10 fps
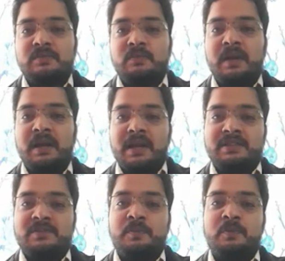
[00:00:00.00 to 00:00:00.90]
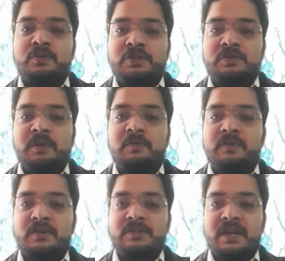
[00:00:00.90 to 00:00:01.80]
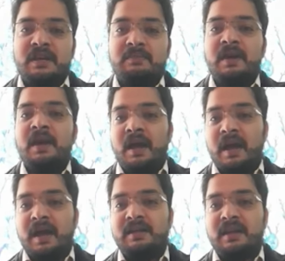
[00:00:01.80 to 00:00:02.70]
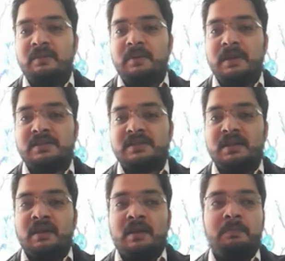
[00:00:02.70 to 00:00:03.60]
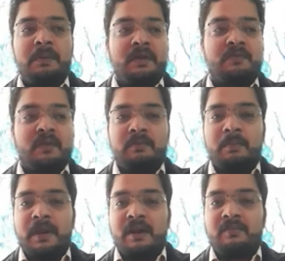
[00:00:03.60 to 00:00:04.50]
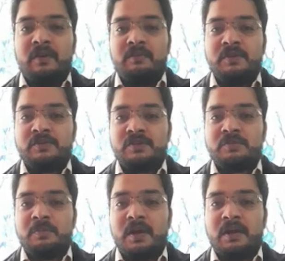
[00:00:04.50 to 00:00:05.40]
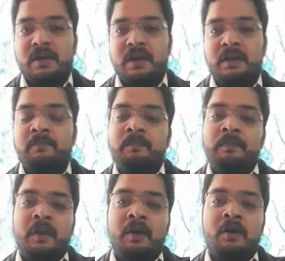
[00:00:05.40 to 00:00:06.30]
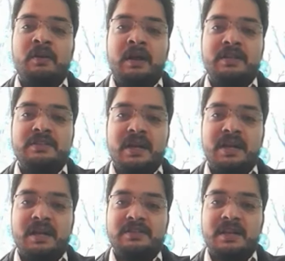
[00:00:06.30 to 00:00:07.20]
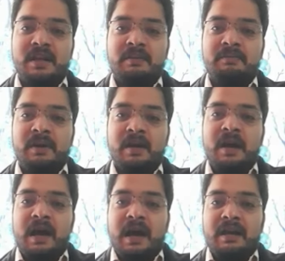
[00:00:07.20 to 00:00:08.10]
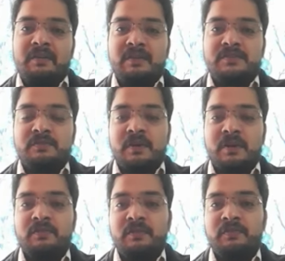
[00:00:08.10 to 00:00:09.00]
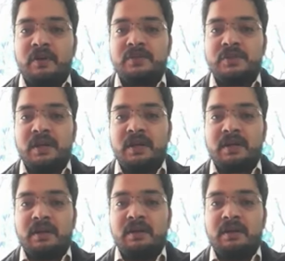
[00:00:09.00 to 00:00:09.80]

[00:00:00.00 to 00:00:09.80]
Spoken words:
were exposed to me first time at IBS, be it from the platform business marketing or agile HRM. I was one of the fortunate